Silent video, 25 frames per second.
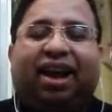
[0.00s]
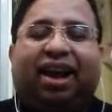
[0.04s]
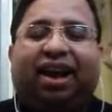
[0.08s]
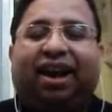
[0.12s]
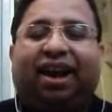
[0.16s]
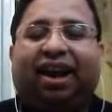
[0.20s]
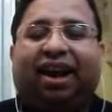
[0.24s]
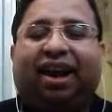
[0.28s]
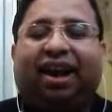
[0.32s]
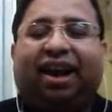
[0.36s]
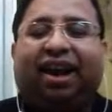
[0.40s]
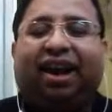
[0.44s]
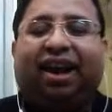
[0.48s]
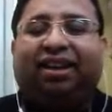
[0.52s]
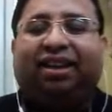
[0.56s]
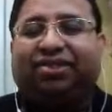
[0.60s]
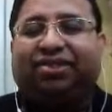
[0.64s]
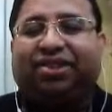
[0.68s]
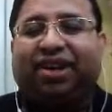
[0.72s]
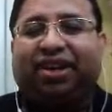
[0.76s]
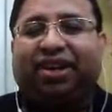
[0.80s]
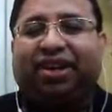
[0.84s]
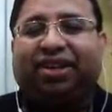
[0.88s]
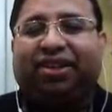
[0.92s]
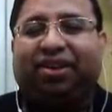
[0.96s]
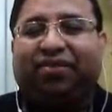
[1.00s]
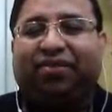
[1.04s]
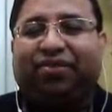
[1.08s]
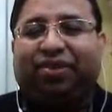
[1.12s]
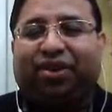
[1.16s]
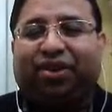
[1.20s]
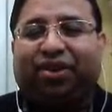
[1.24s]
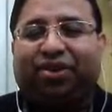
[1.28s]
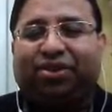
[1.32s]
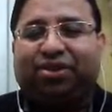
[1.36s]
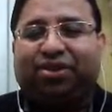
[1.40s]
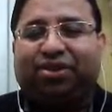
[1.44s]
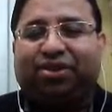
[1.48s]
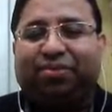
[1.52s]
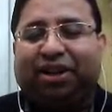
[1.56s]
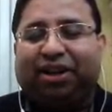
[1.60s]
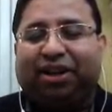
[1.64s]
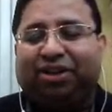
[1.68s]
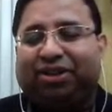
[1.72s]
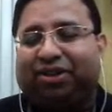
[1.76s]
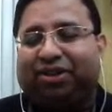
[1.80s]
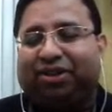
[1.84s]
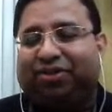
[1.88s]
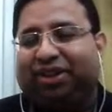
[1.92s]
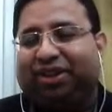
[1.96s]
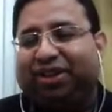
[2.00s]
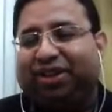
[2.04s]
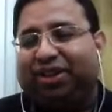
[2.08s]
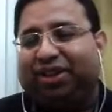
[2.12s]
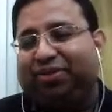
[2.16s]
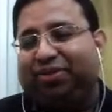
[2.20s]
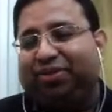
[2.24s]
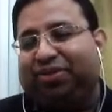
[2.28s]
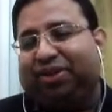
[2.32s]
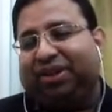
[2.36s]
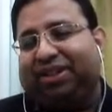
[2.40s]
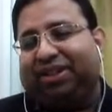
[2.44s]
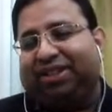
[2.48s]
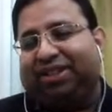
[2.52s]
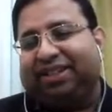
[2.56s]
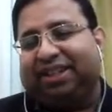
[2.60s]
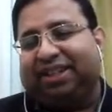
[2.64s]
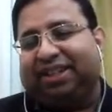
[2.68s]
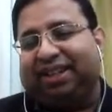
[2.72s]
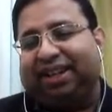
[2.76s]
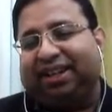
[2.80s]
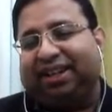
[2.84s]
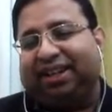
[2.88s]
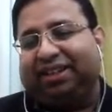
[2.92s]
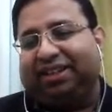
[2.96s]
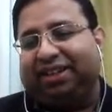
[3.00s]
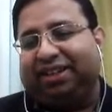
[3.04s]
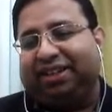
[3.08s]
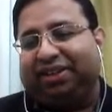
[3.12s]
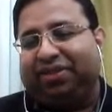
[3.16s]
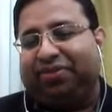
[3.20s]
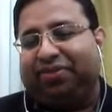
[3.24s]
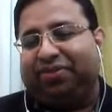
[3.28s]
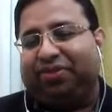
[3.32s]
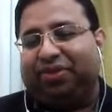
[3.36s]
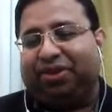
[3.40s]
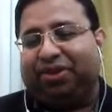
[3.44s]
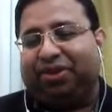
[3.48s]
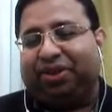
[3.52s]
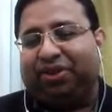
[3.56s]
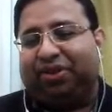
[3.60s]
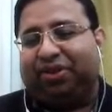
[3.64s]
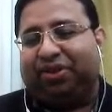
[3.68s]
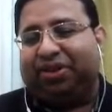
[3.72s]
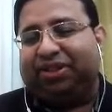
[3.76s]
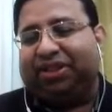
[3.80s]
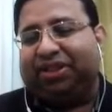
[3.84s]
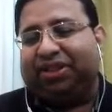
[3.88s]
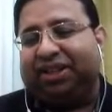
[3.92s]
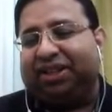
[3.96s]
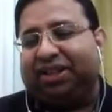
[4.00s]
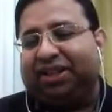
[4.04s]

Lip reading: And in the abstract, you have to also mention the keywords, so like 3 to 4 keywords.